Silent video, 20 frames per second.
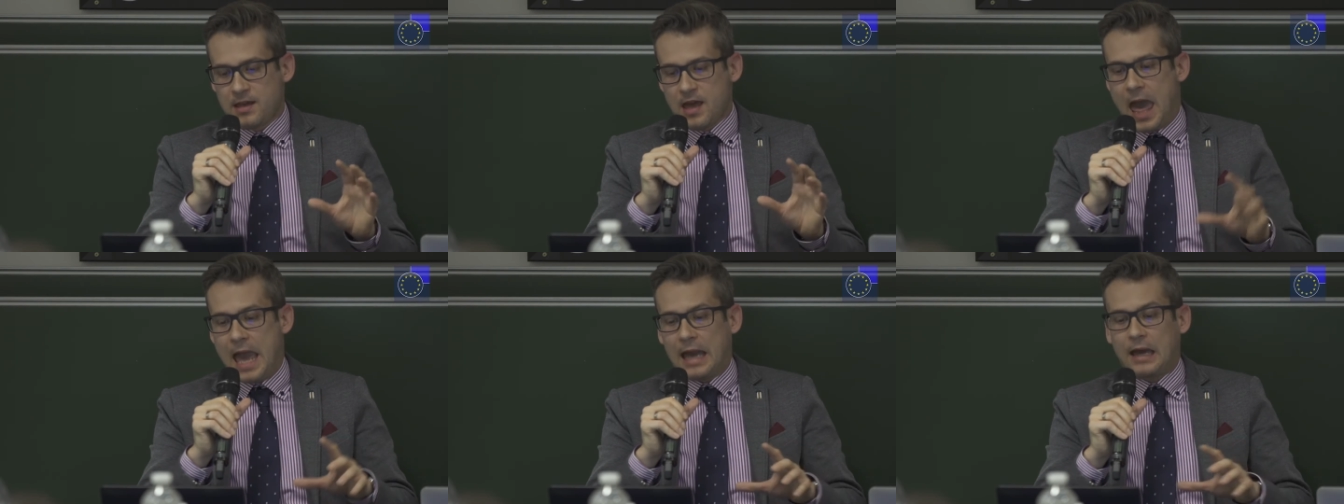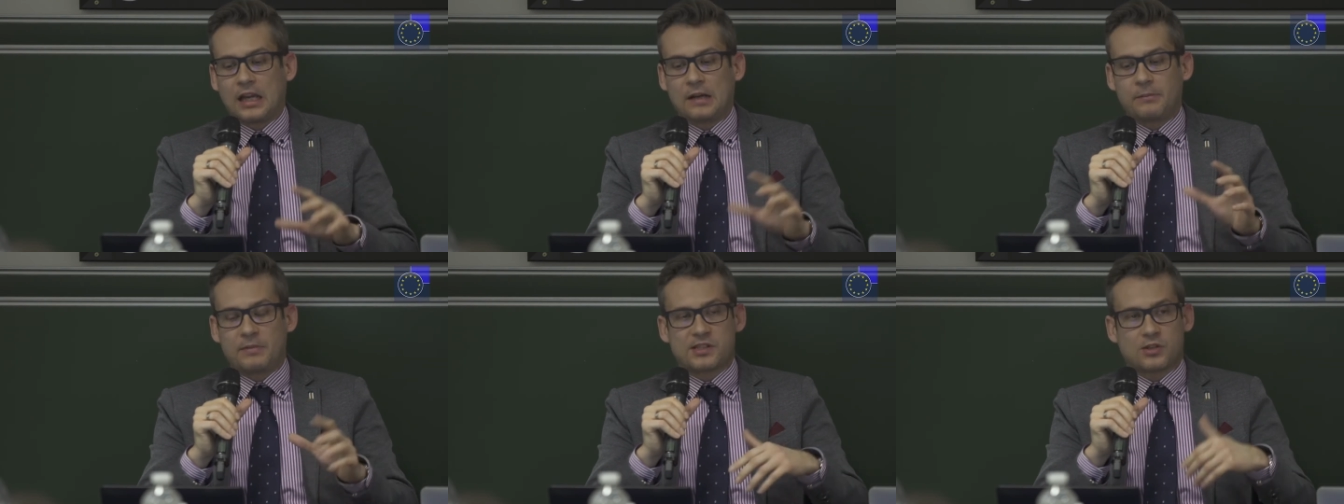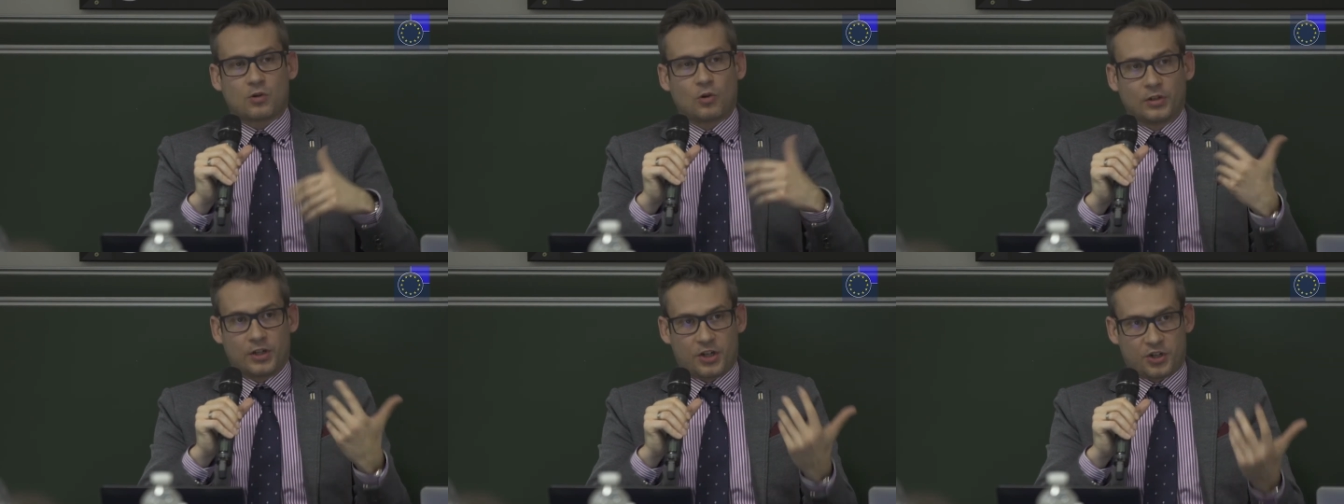Academic
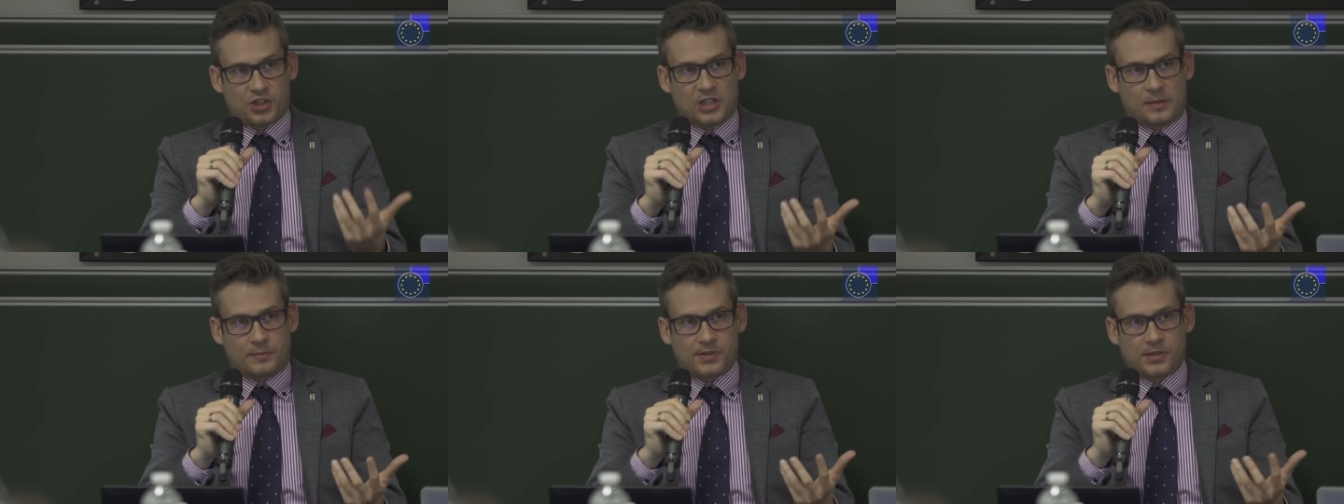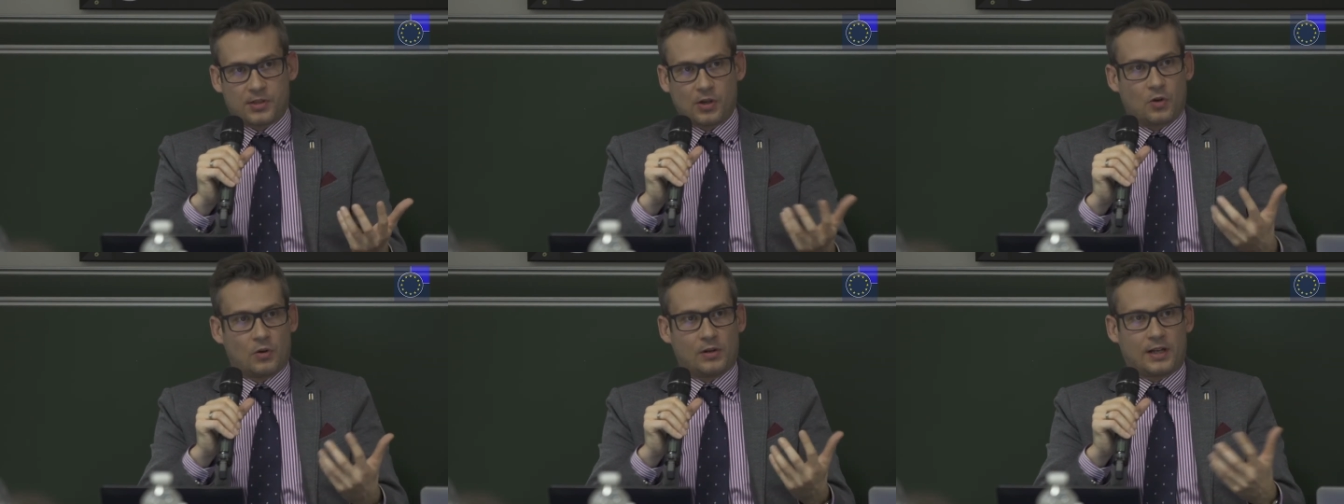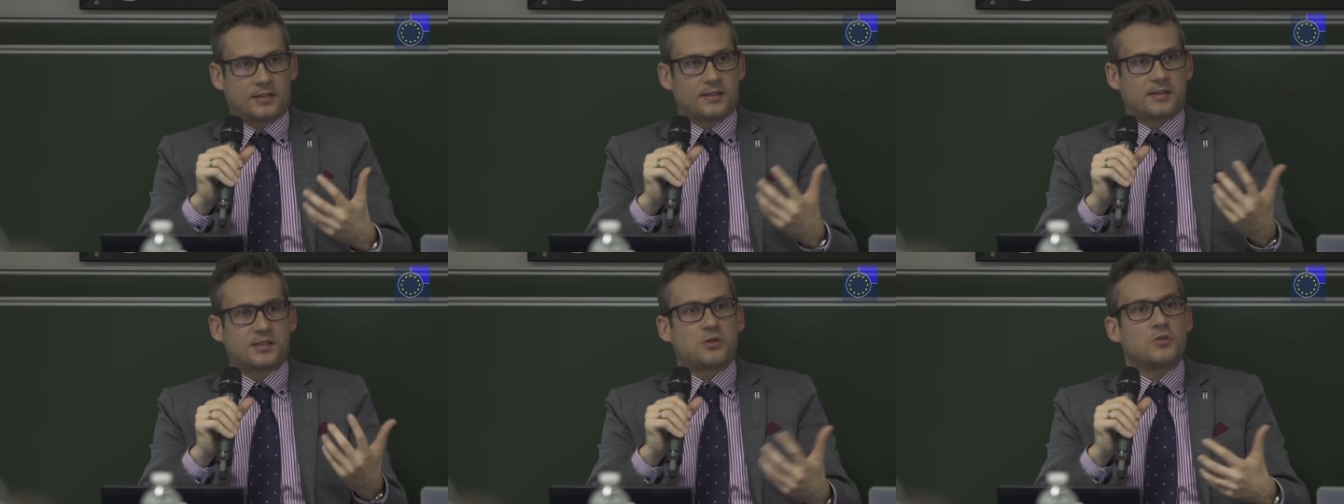scholarships, so
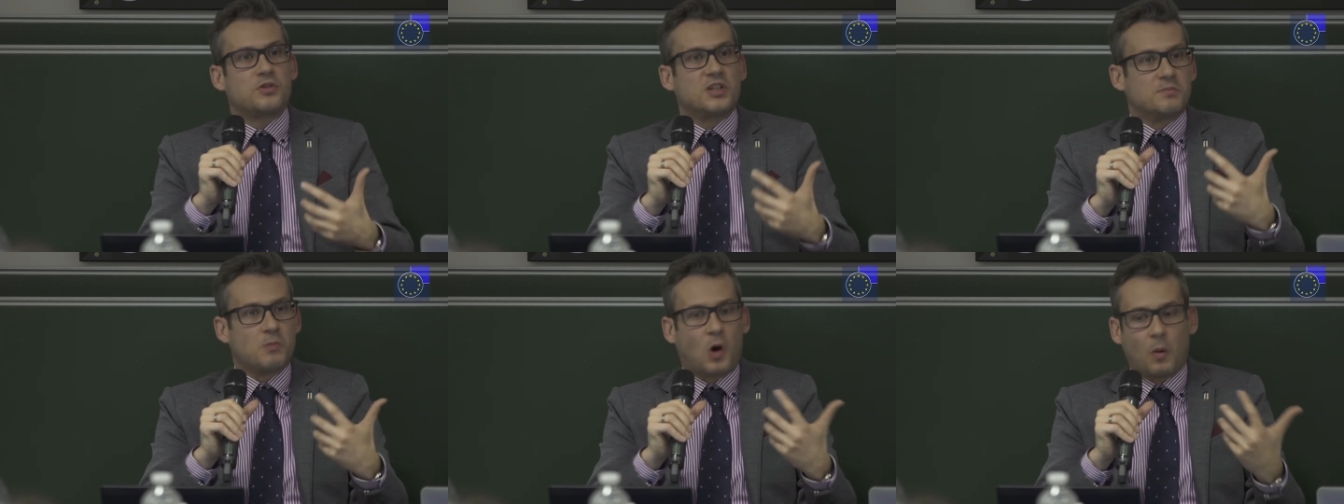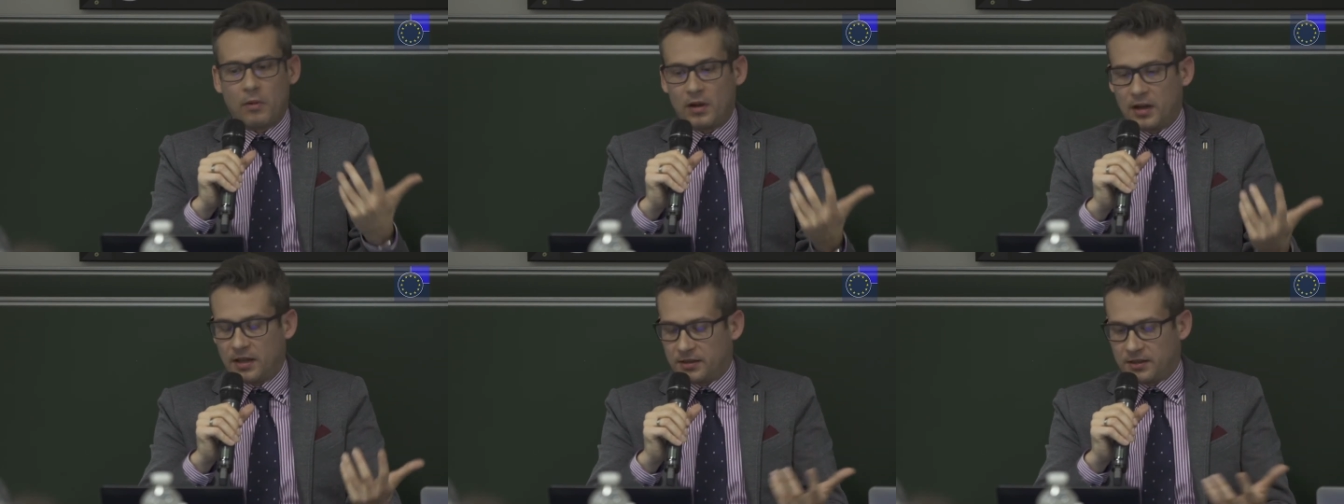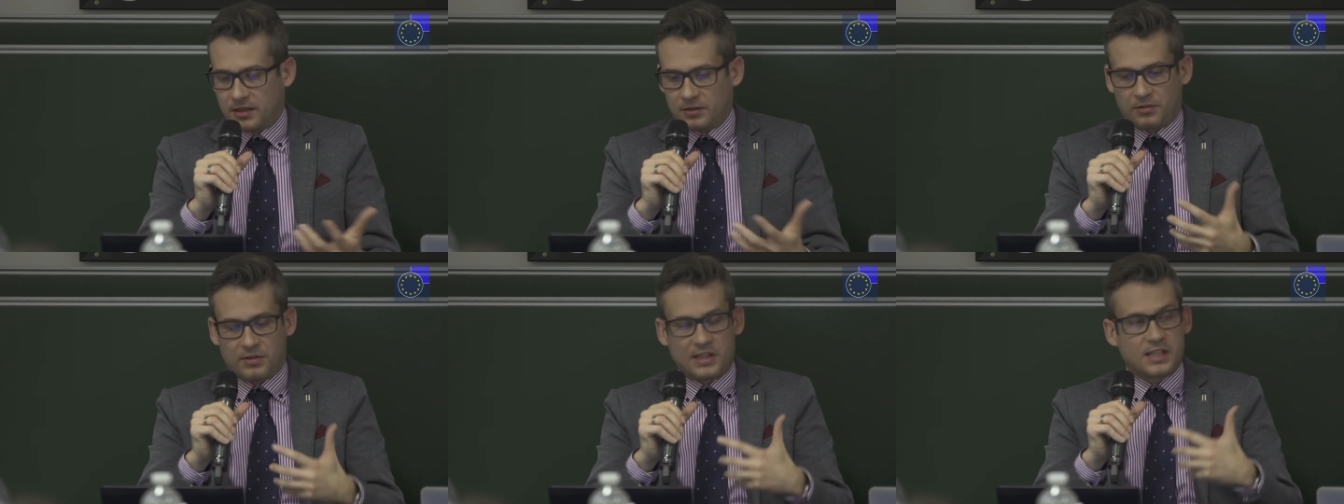that's student
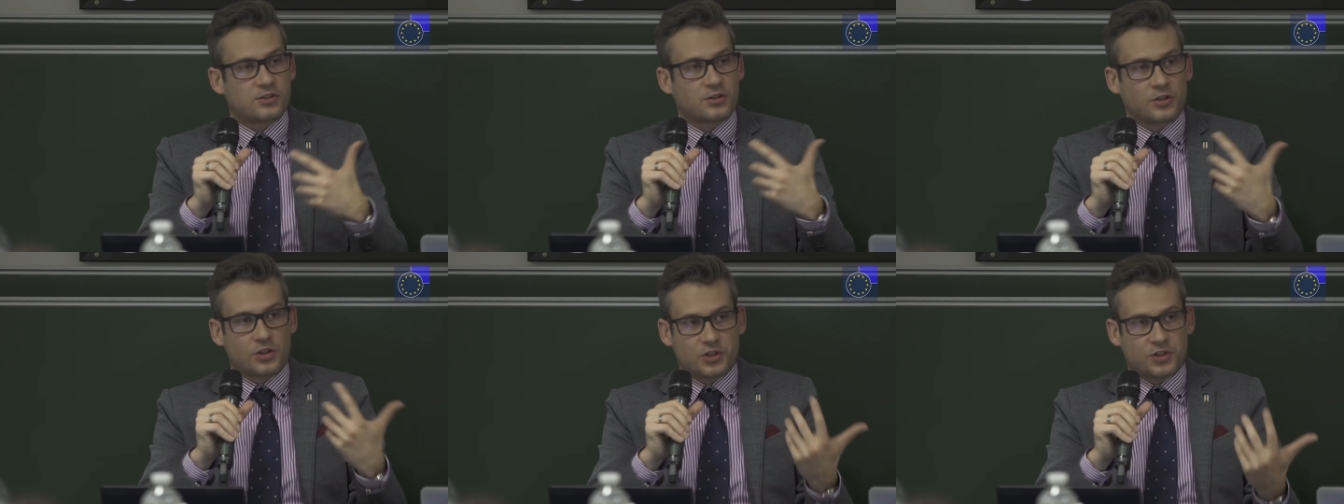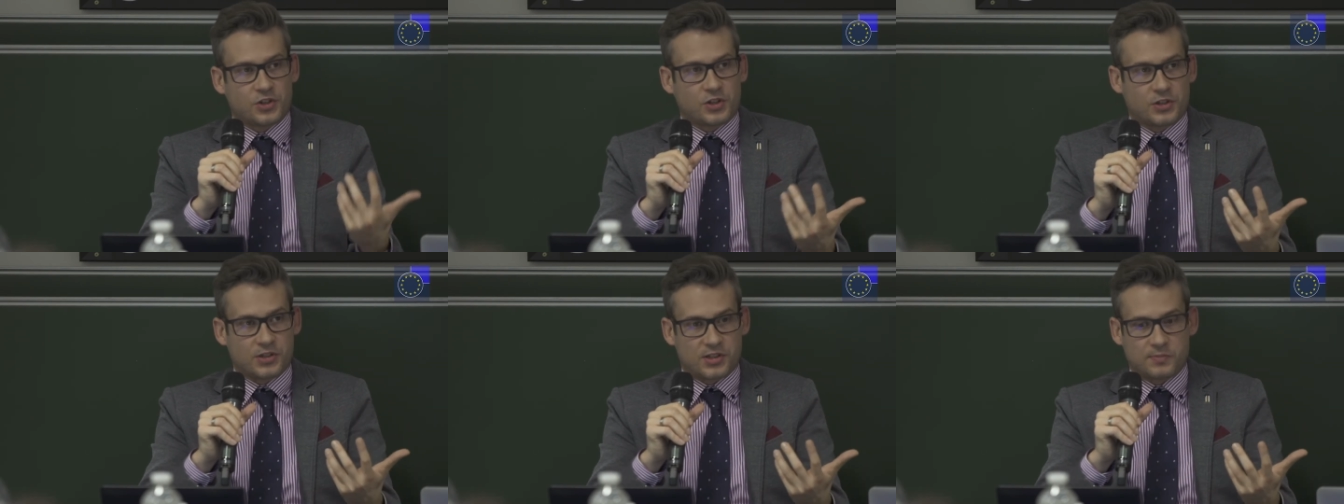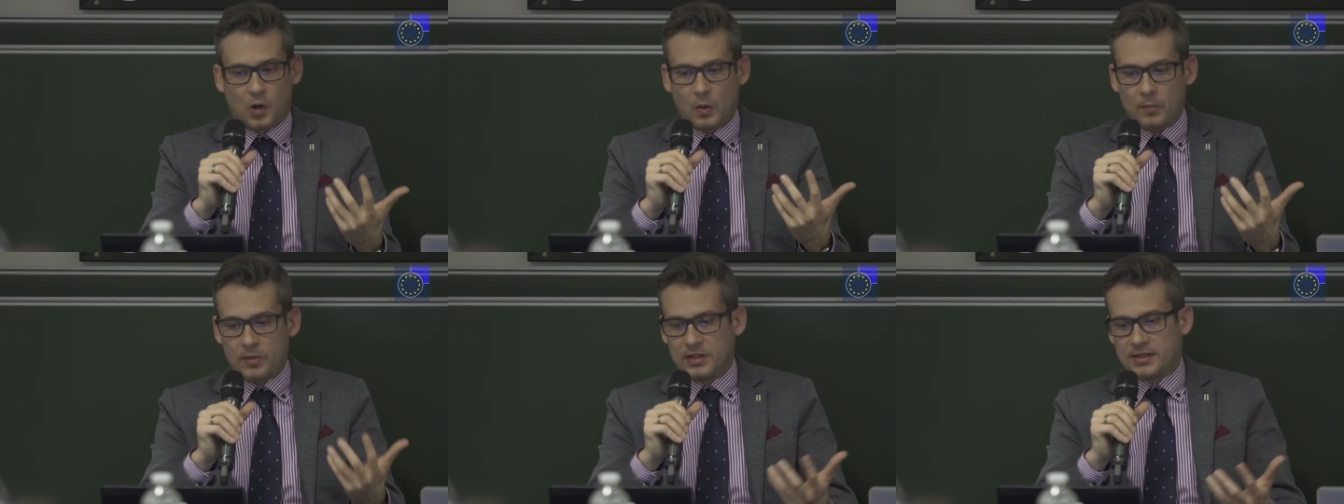mobility or researchers'
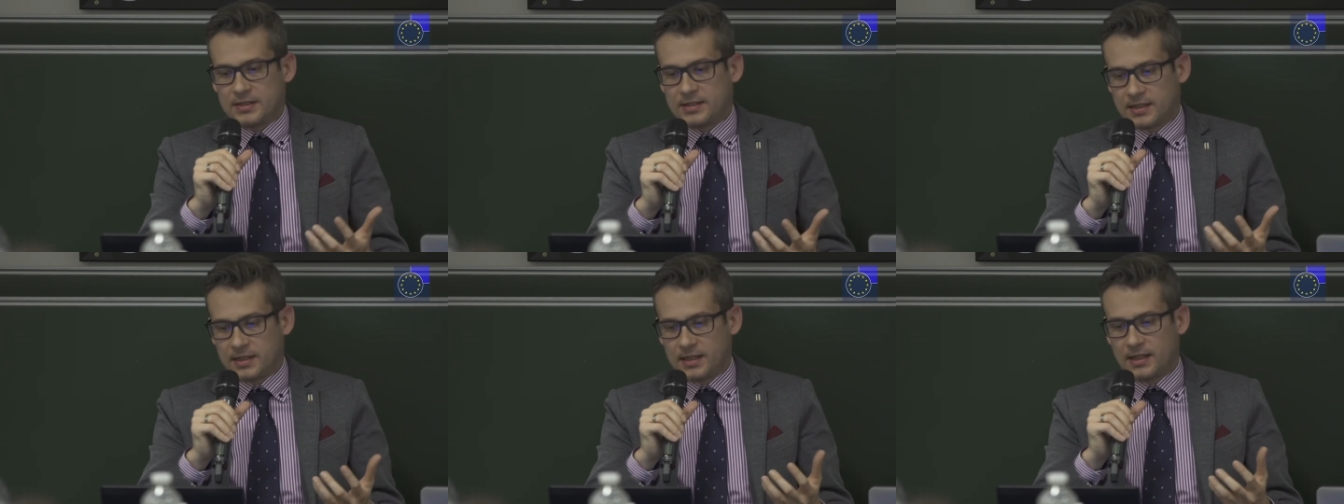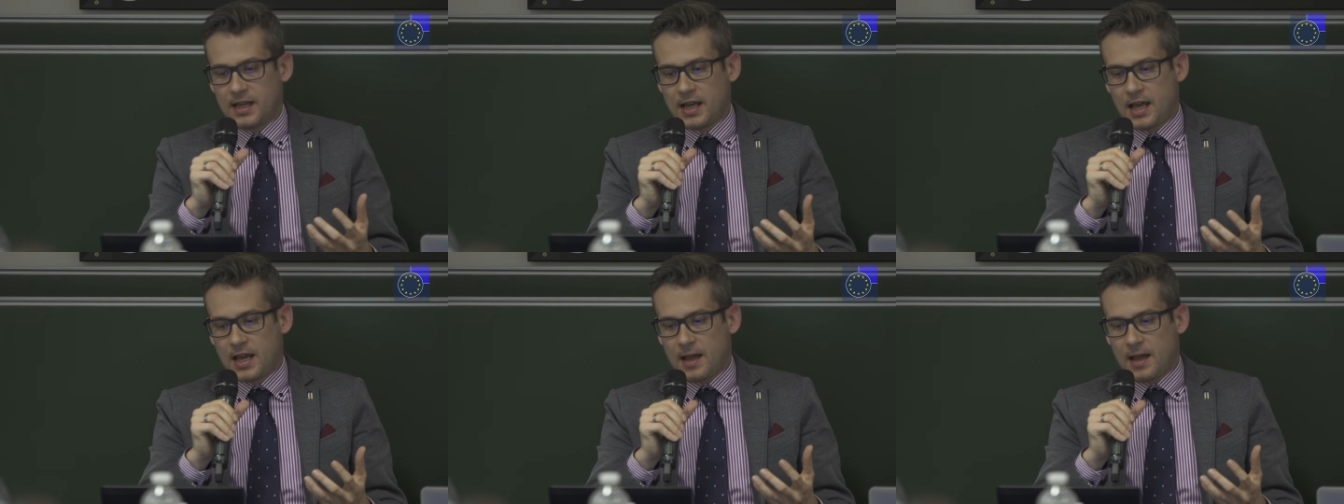mobility,